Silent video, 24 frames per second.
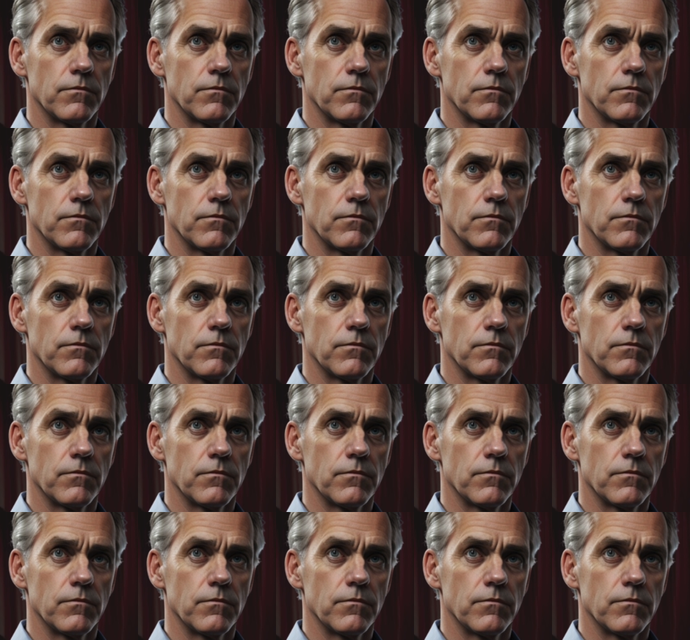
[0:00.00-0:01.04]

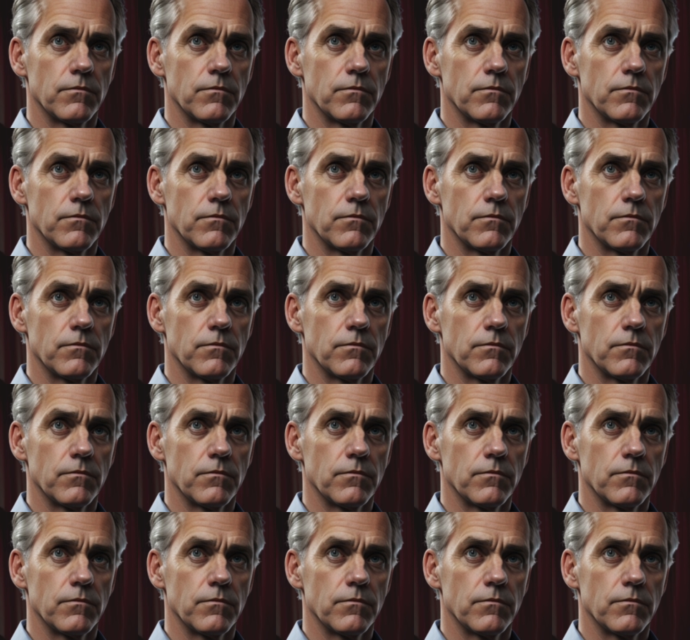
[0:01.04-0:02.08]

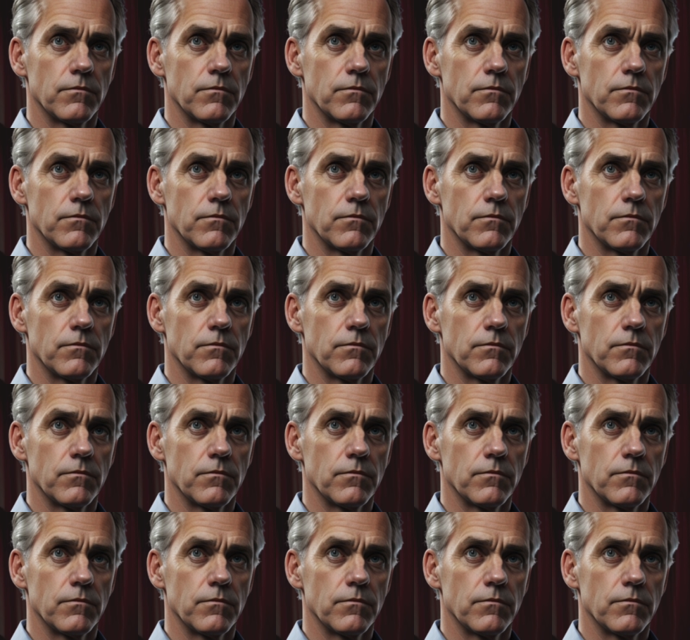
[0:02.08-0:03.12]

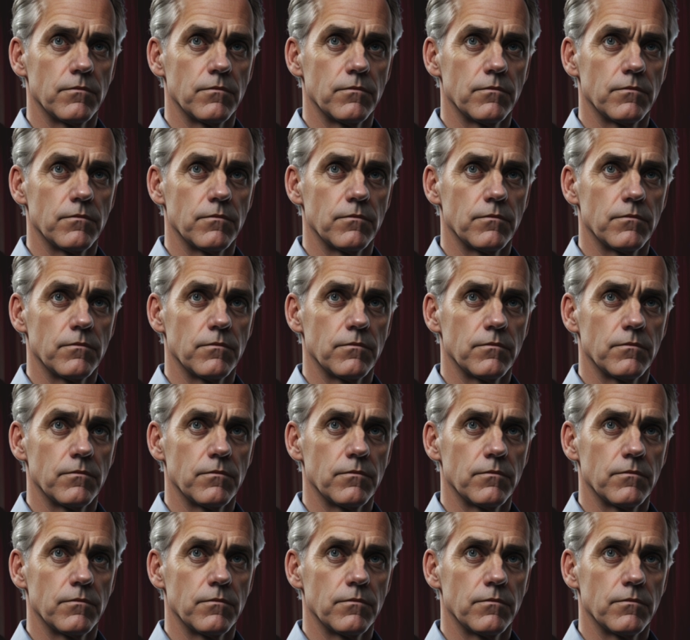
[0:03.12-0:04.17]

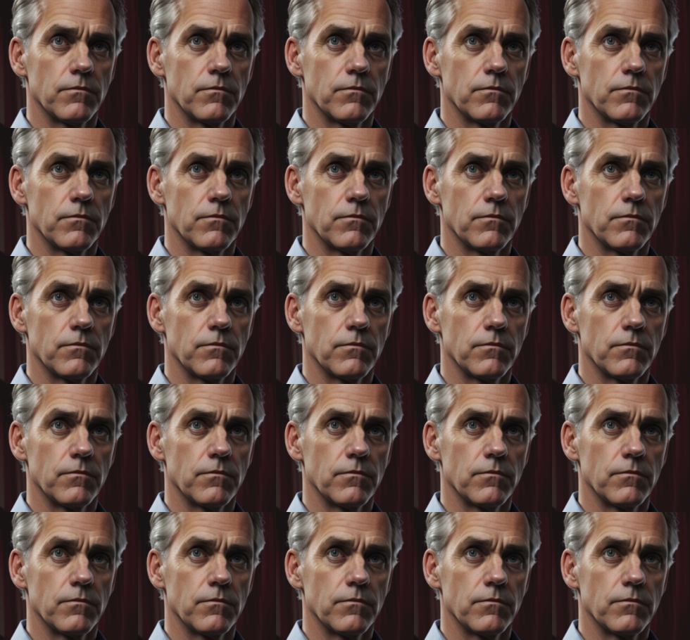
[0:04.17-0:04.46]
[no speech]